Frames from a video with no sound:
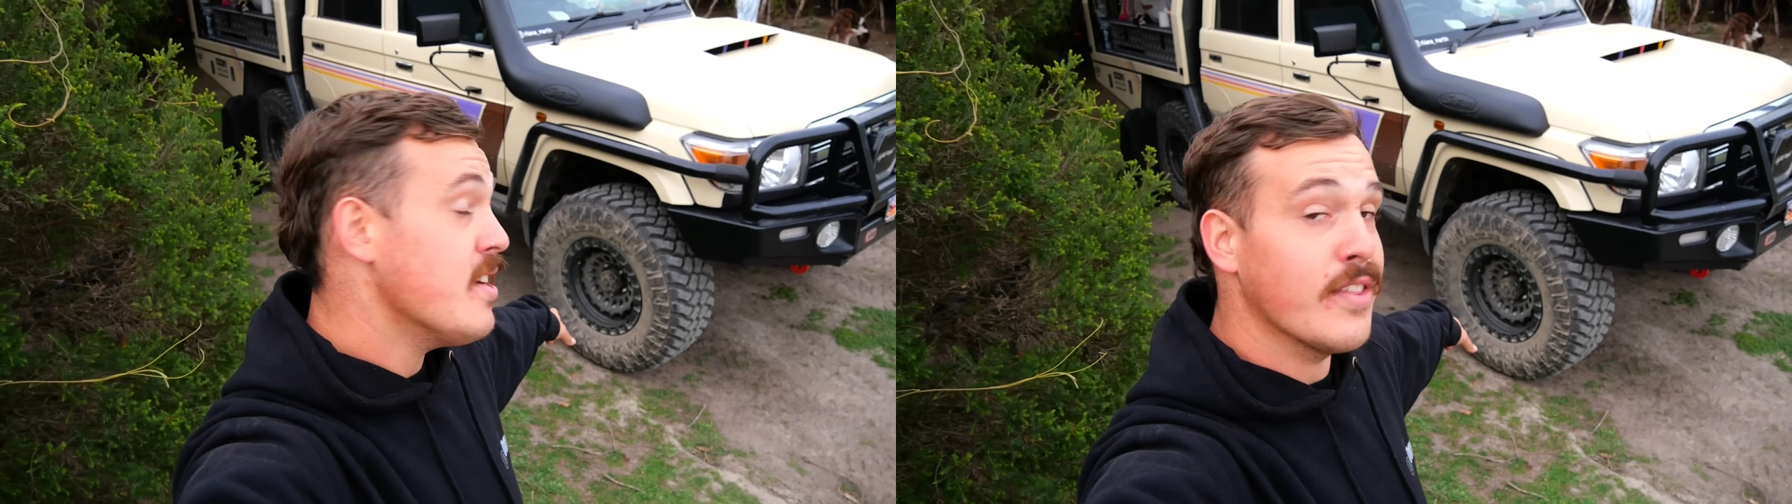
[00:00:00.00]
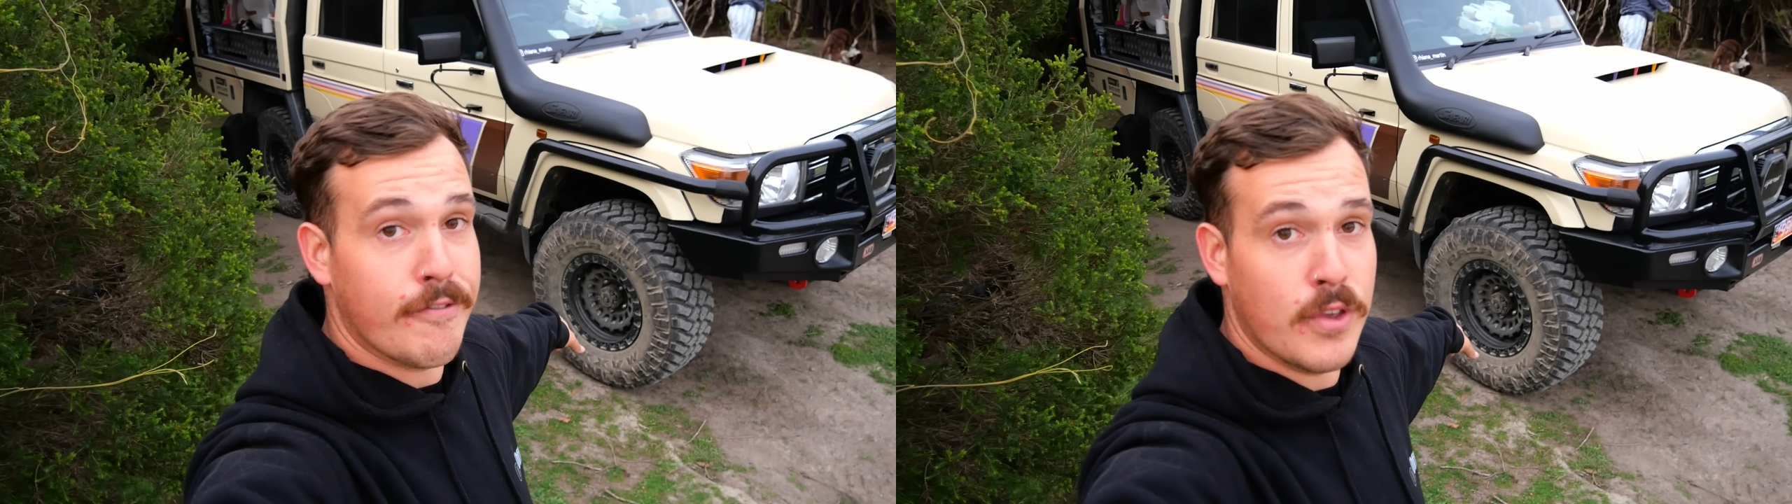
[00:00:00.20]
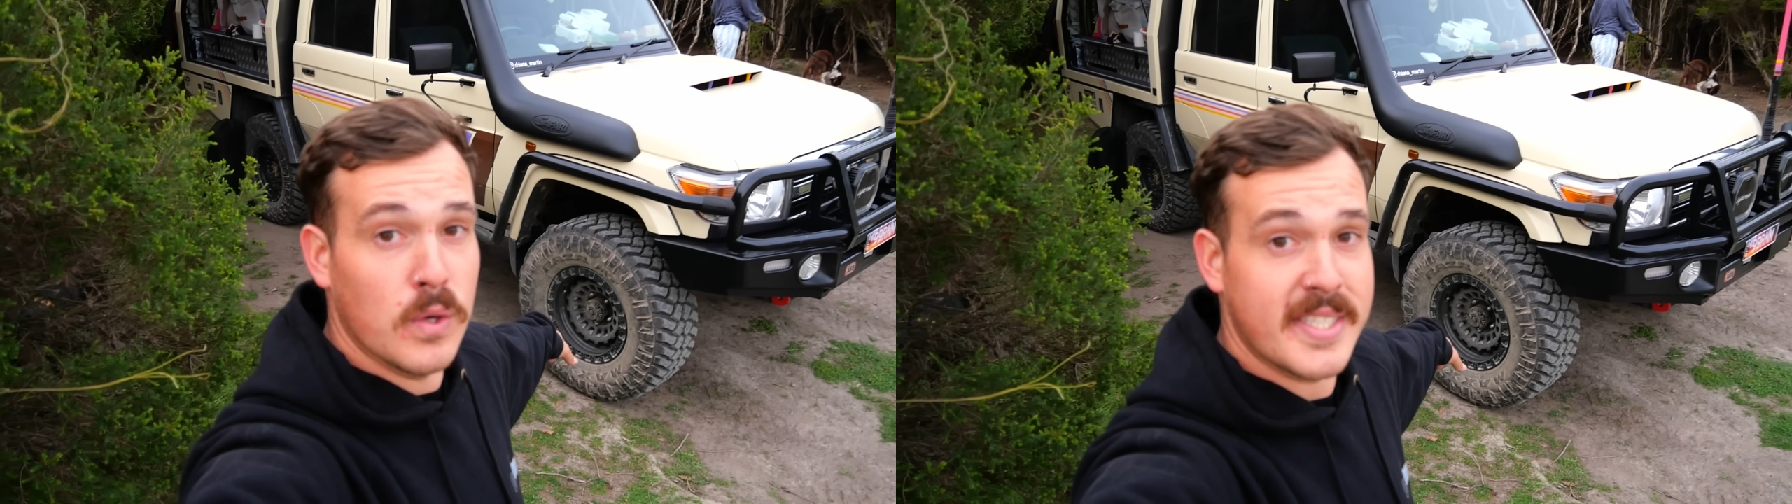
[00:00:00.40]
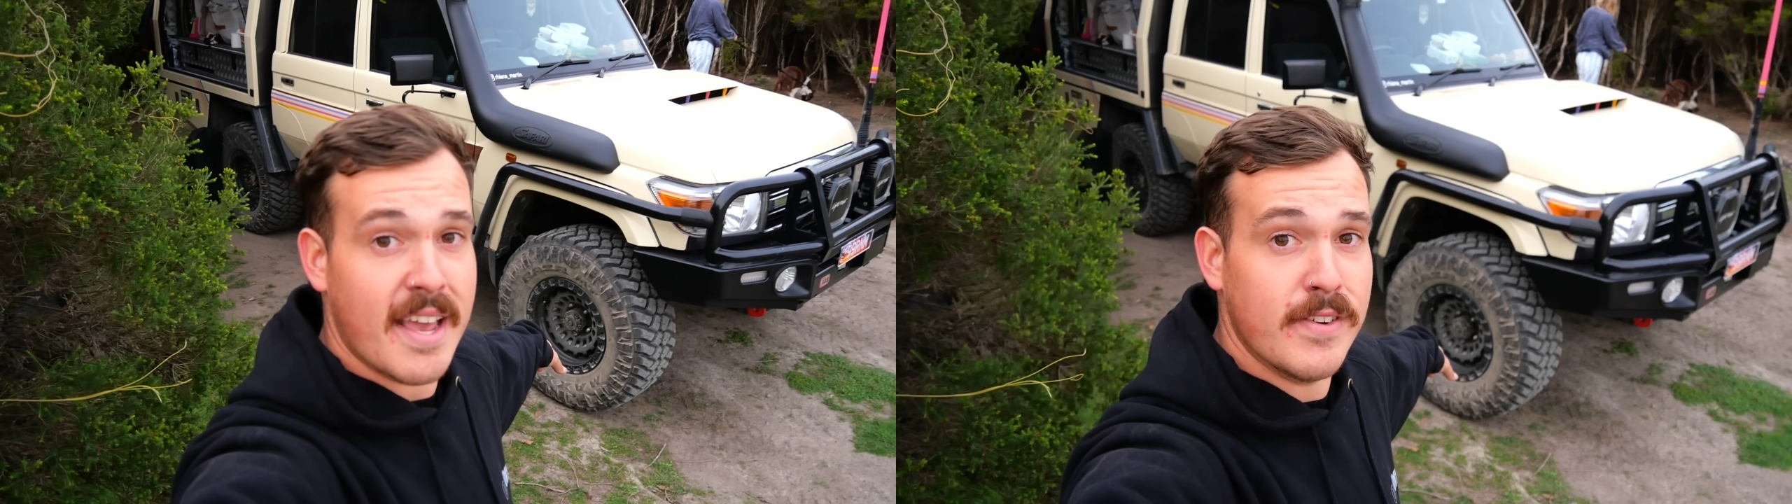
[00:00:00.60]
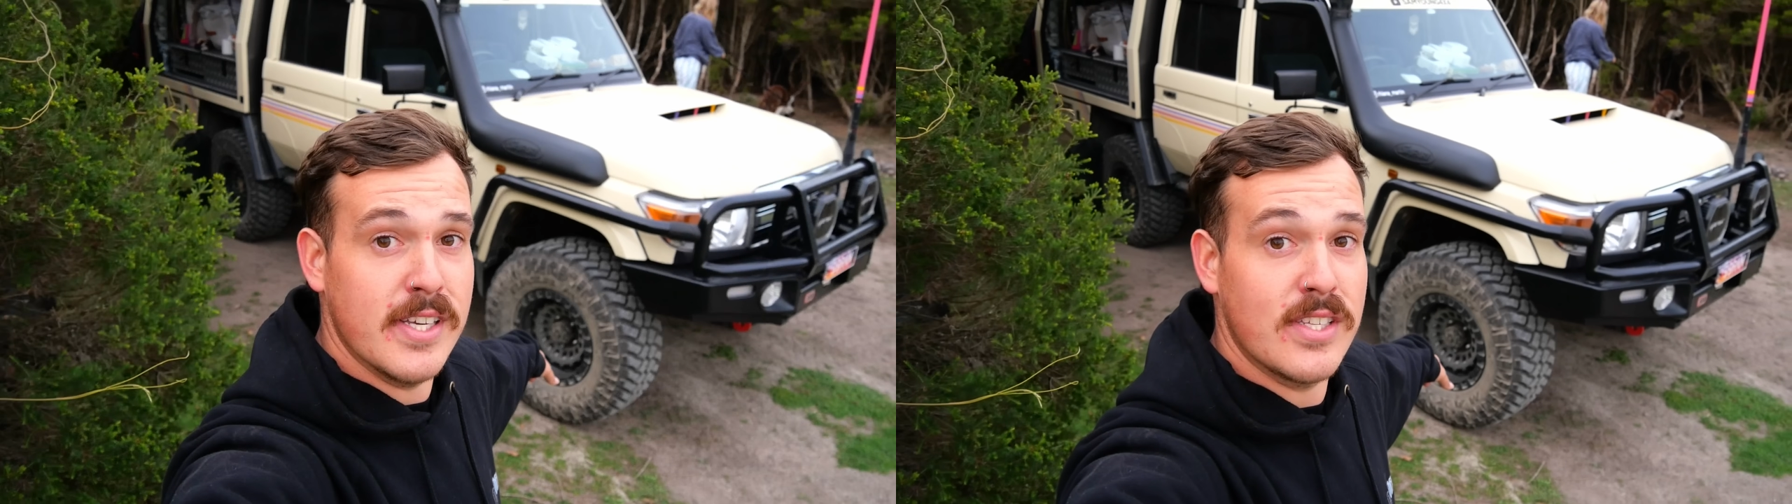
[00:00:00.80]
the Fuel
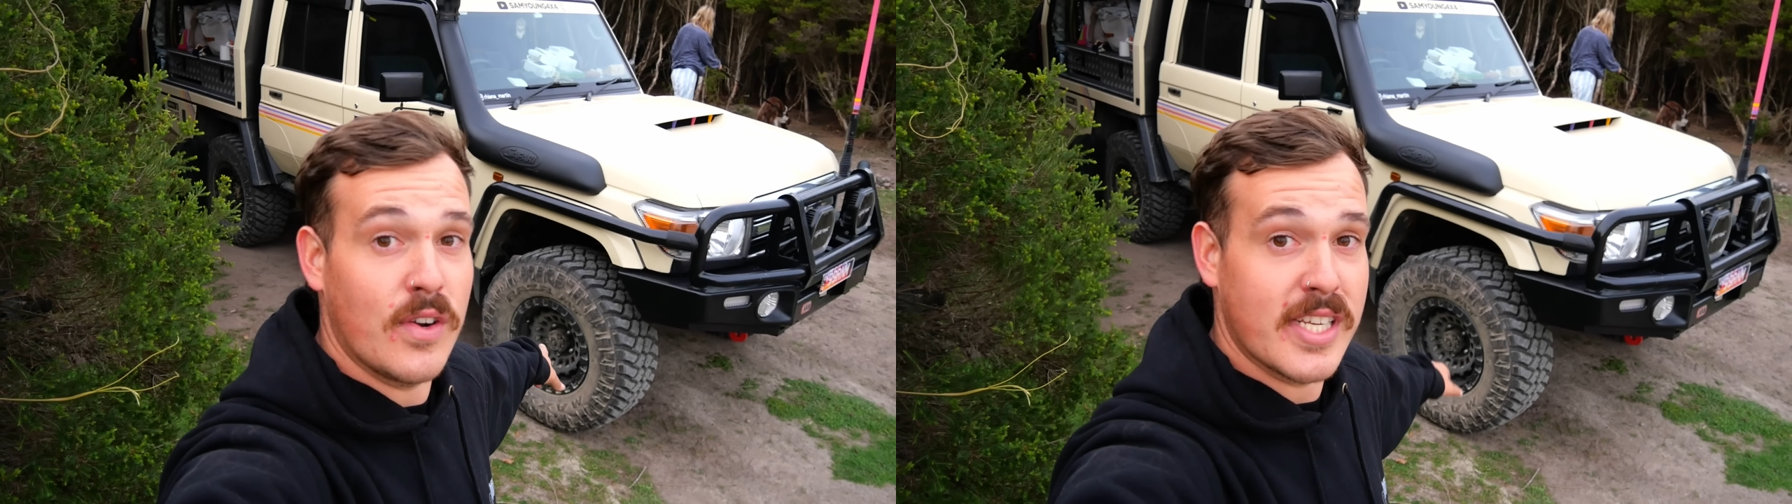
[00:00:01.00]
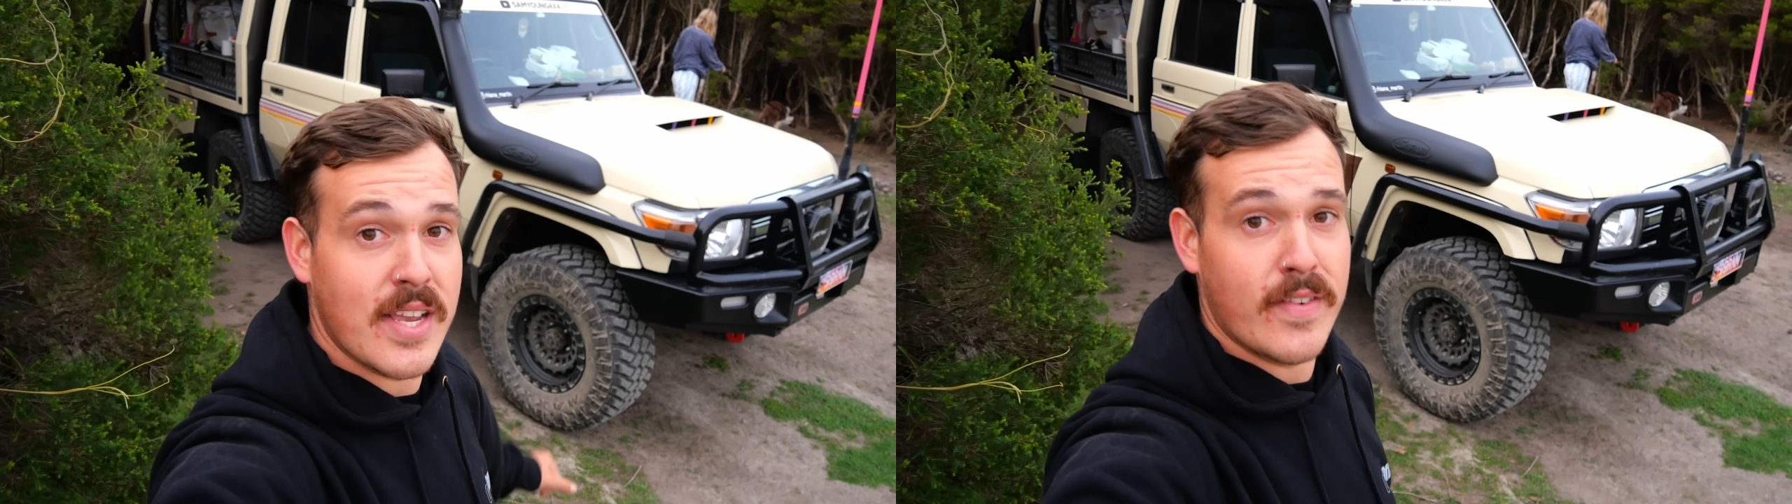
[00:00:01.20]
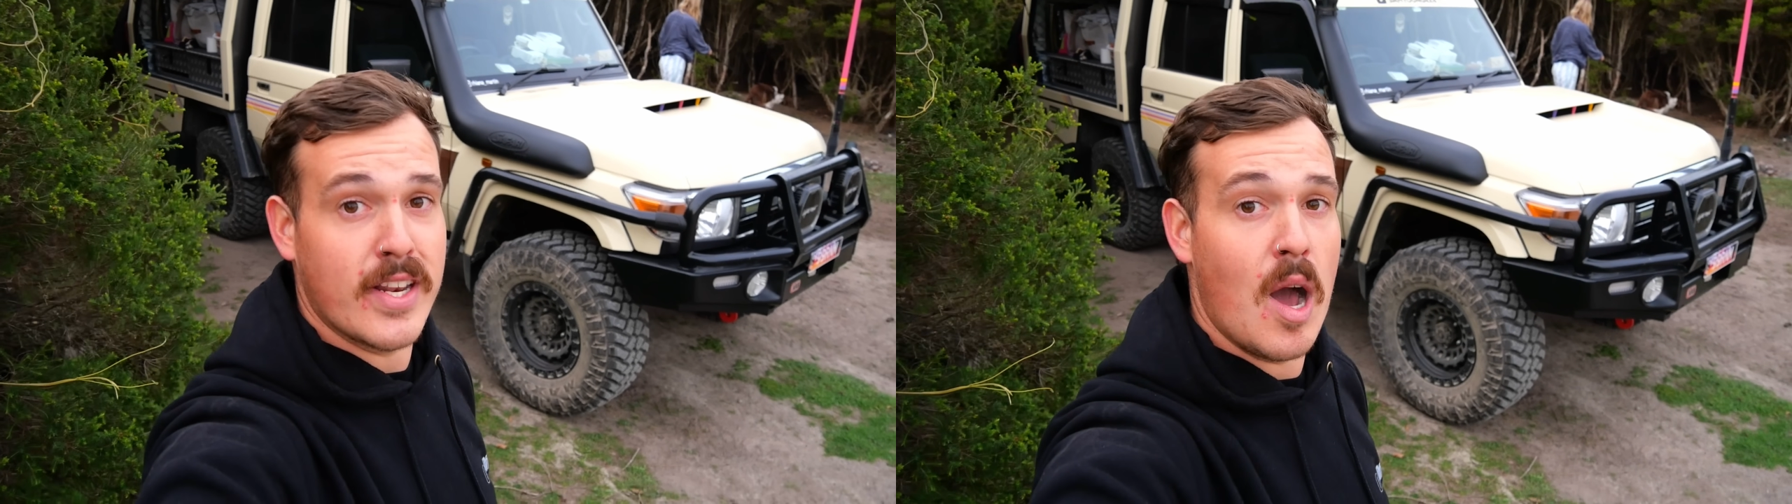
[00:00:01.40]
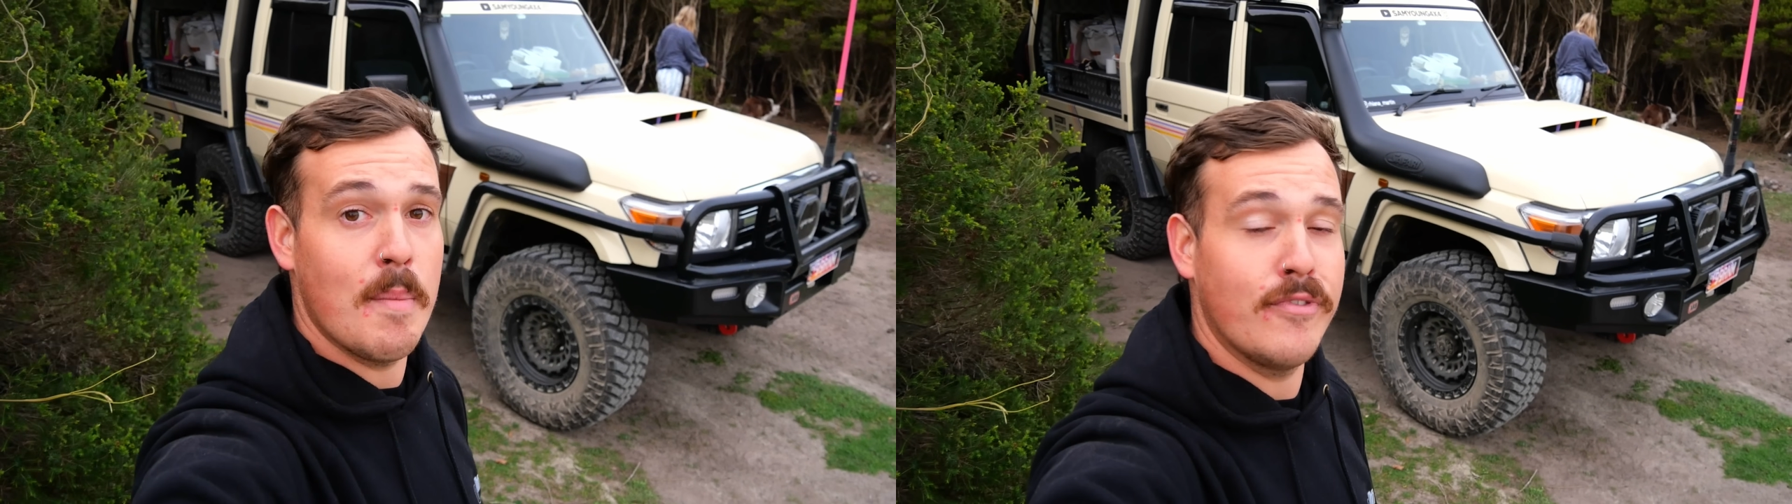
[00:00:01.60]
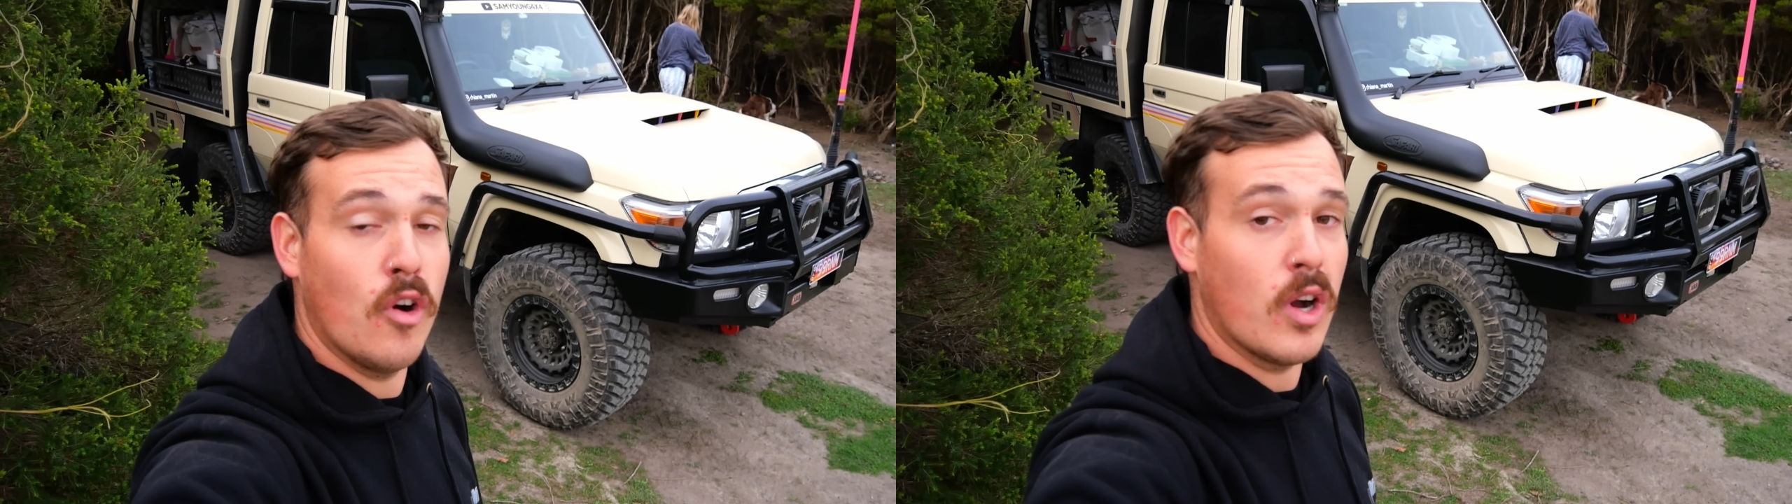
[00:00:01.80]
Zephyrs on a 79
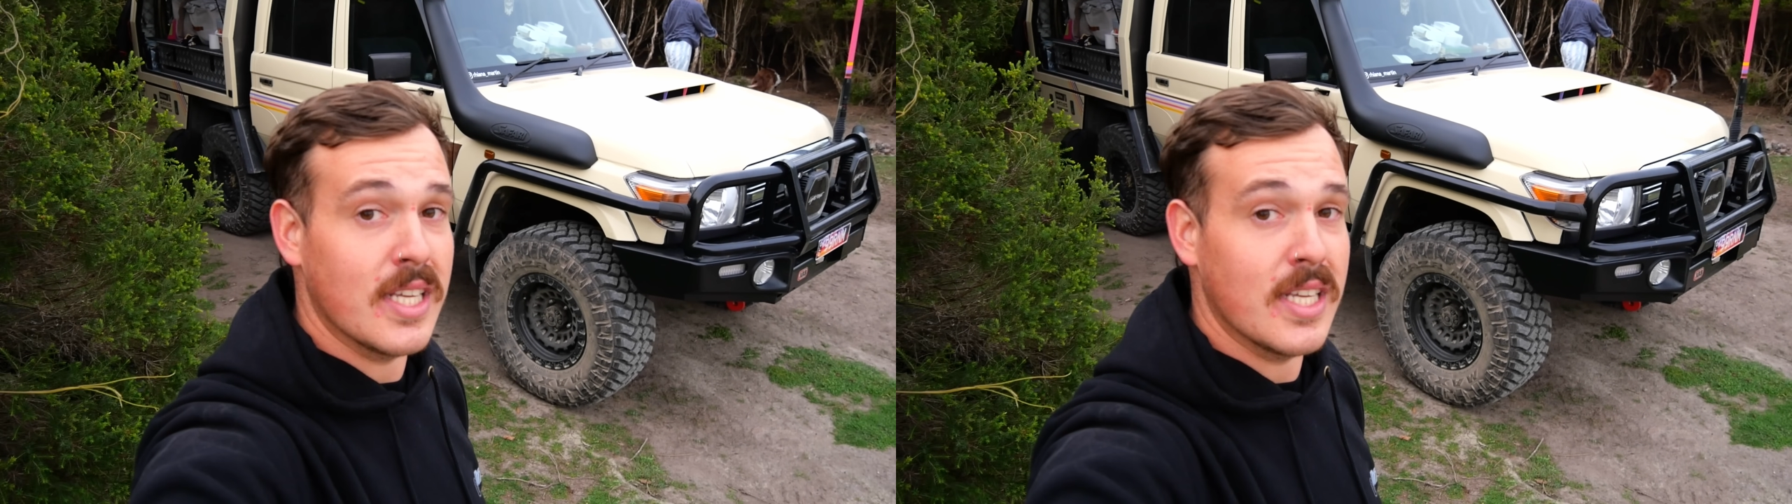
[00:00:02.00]
before,